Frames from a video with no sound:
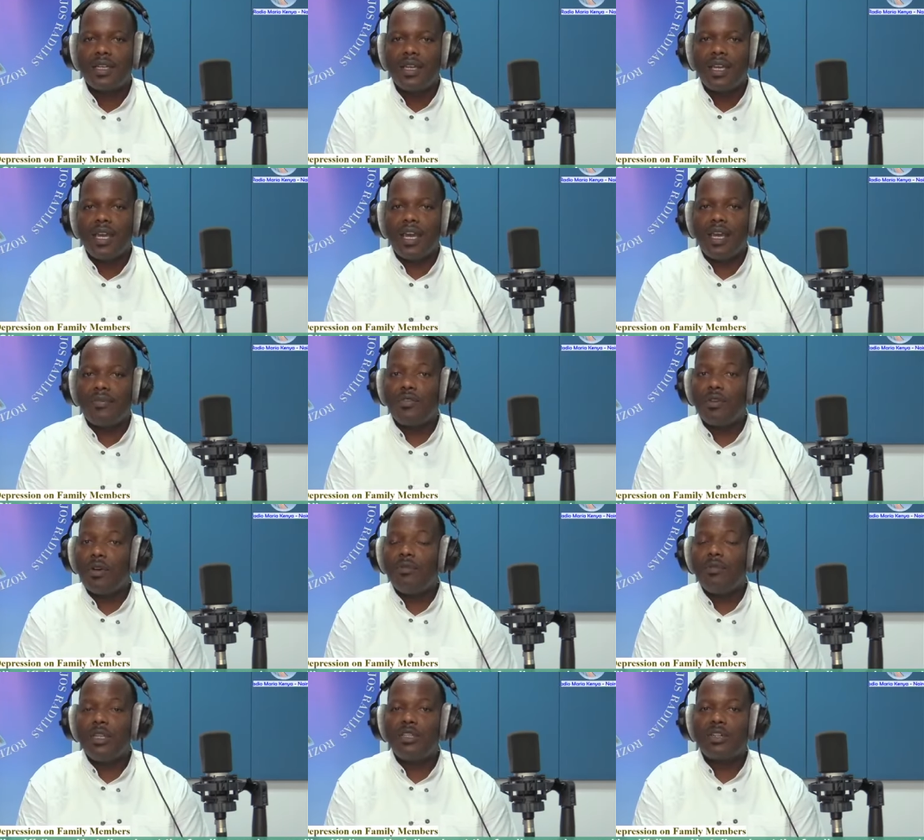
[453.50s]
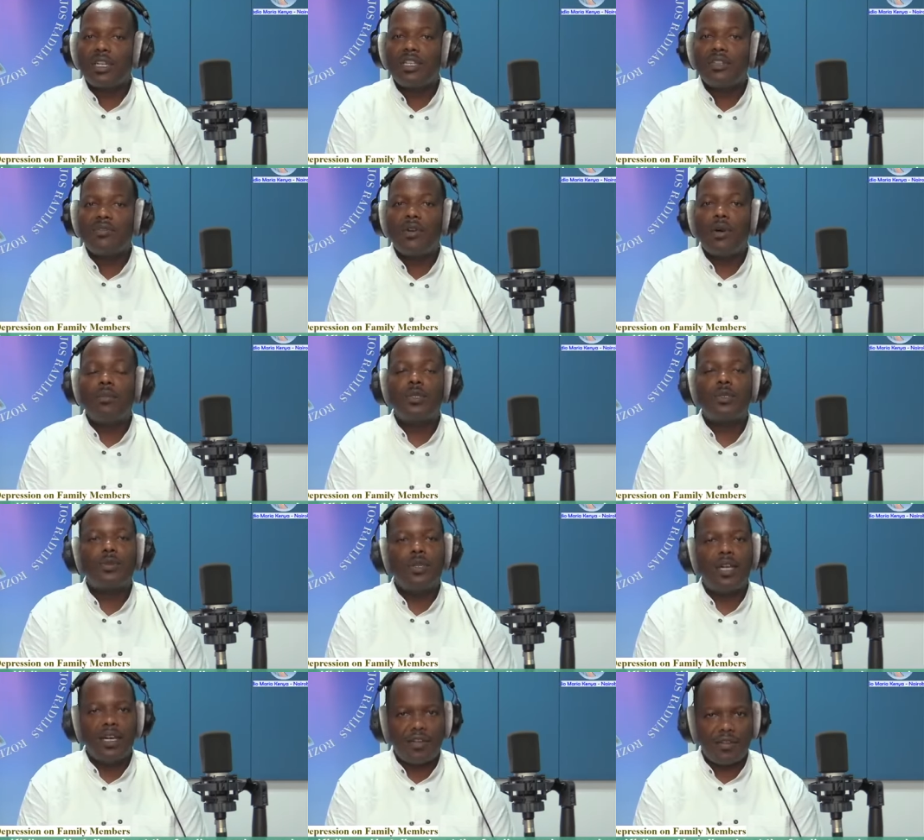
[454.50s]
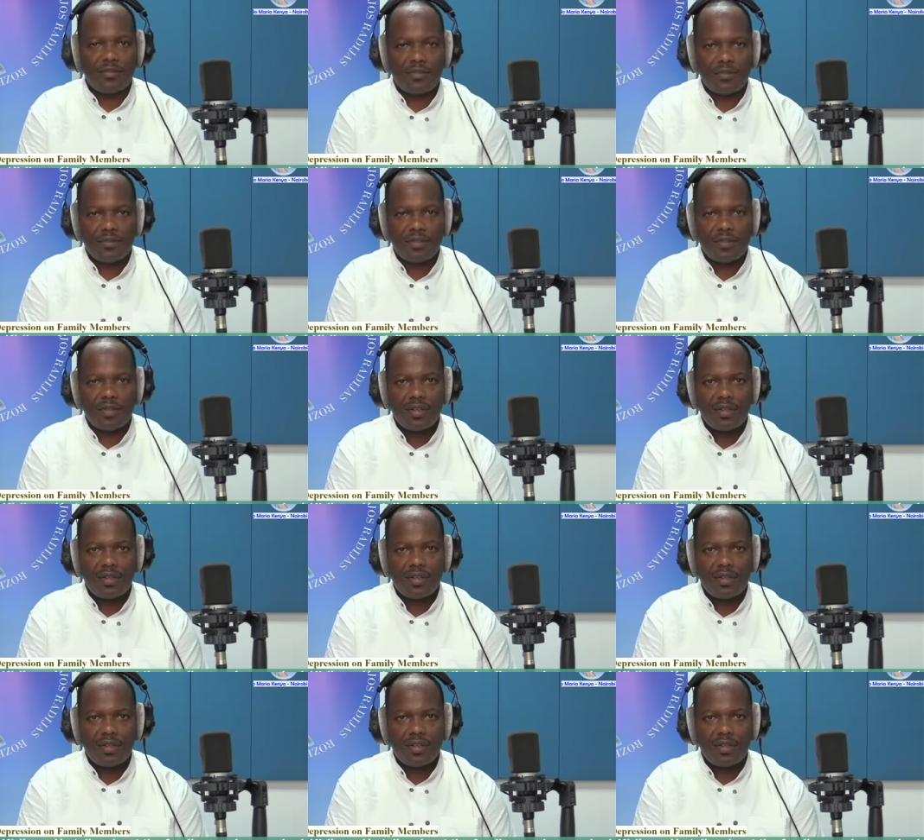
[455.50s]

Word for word: If you've been transformed to love,